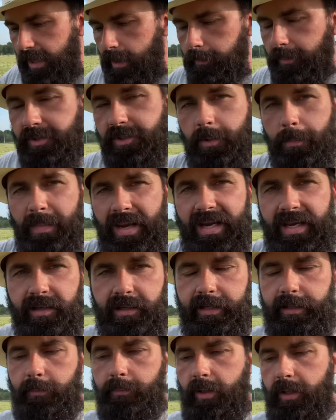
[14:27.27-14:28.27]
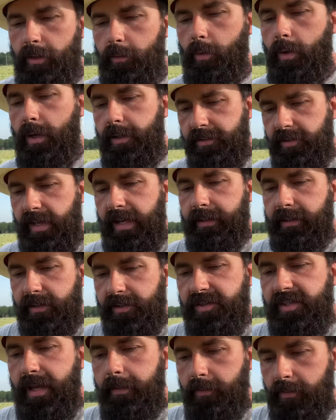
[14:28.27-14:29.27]
it was demanding, but it was like a
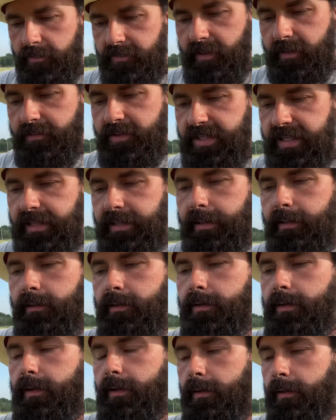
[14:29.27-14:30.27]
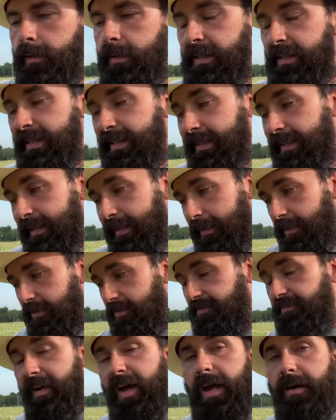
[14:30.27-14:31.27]
7.15 to
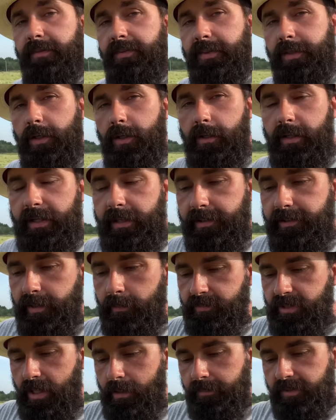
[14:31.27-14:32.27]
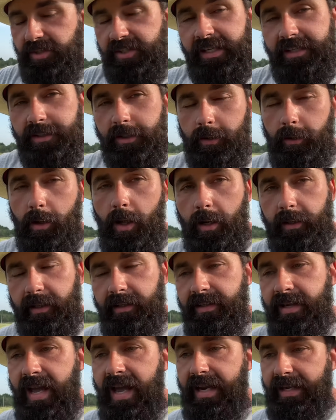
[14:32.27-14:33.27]
5.30, sometimes 6 o'clock at
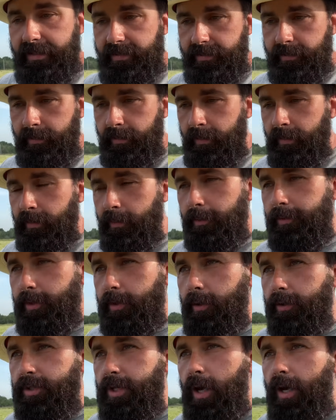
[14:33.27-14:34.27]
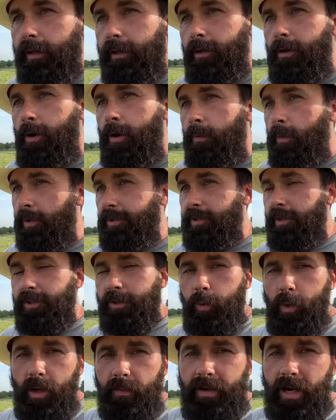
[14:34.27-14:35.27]
night. So you're talking almost a
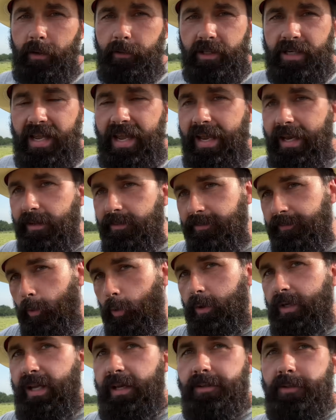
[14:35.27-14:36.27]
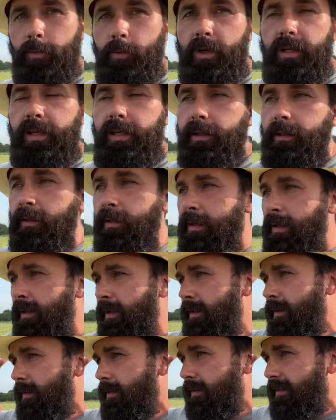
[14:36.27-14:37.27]
12-hour day, four days a week,
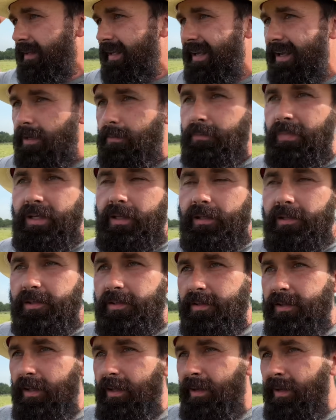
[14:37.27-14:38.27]
can't miss,